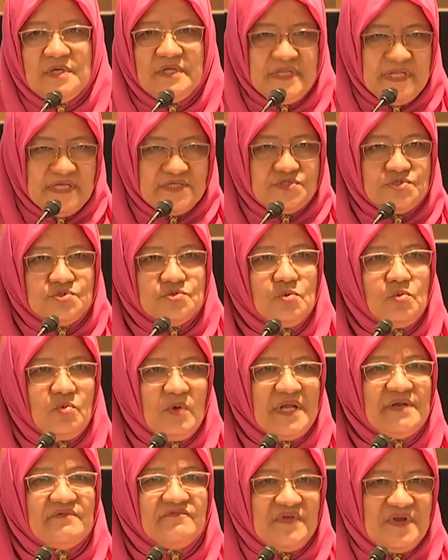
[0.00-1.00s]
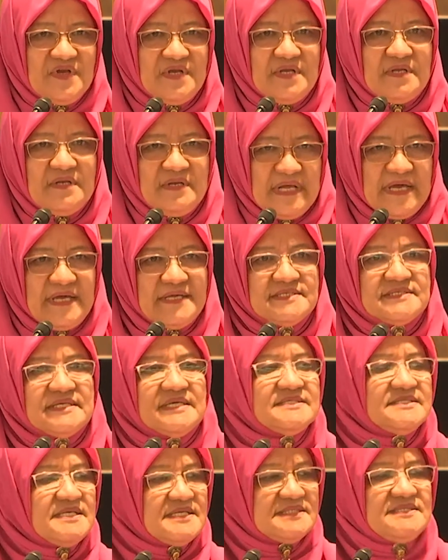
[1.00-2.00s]
There are two. One very nice, I
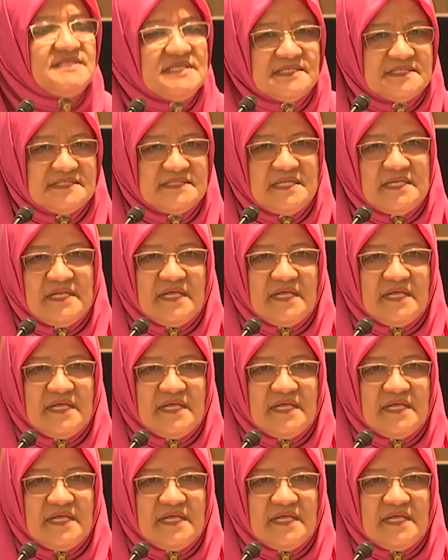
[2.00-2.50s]
say sit, sit.